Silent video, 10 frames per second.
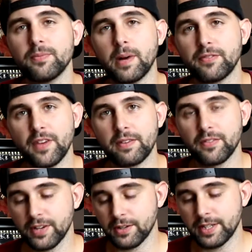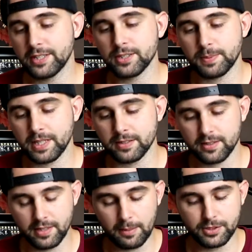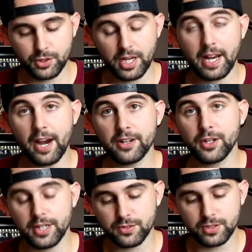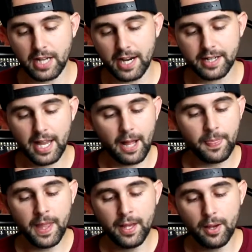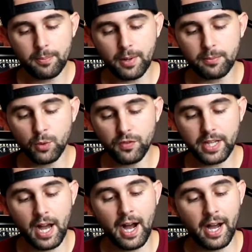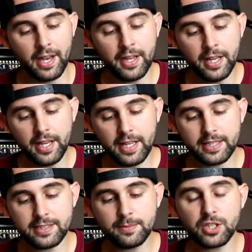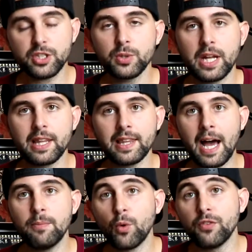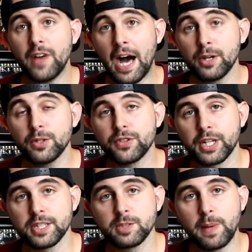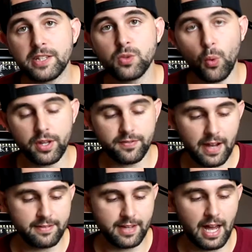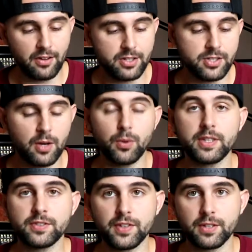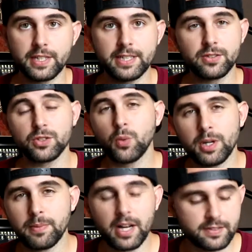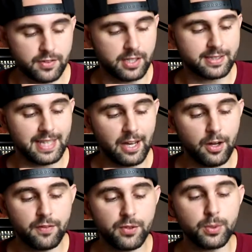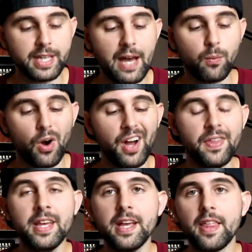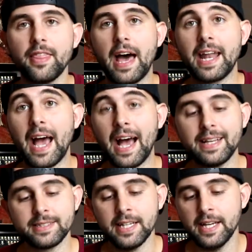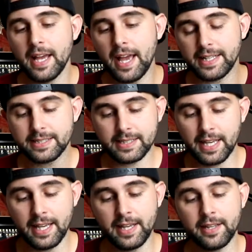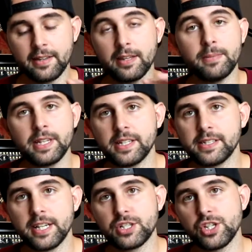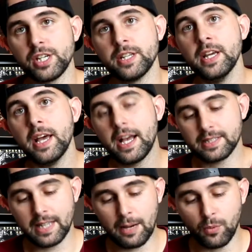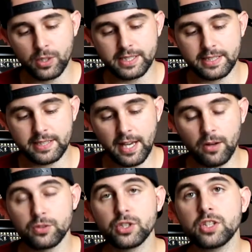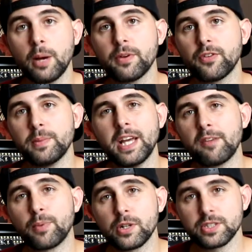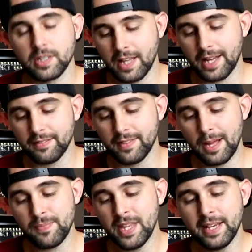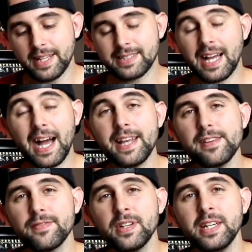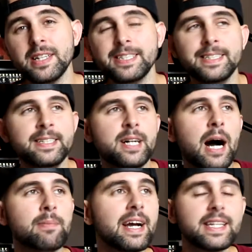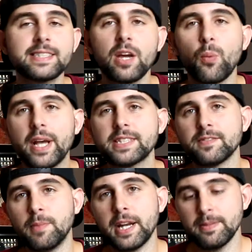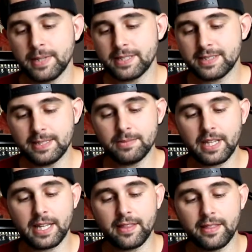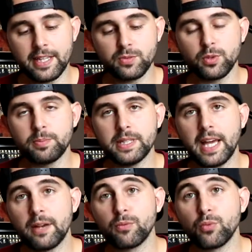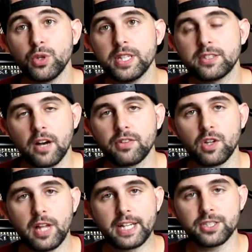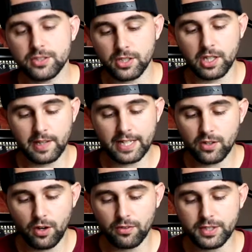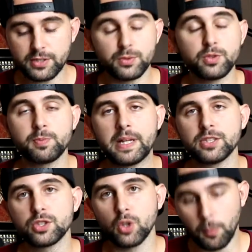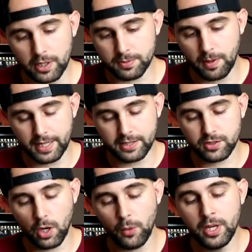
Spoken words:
my favorite figurine just because Nami's a great character and it's retired now. But moving on, it seems like you get a lot more value if you're going to spend $25 on one of these figurines, or 20 bucks if they're on sale, if you get one that has a skin, limited edition, has a lot more detail. Just coming from me, I've purchased a lot of them. It's kind of, I'm not going to say a waste of money, but it seems like this would be a really tough collection to collect all of these. You'd spend so much money. So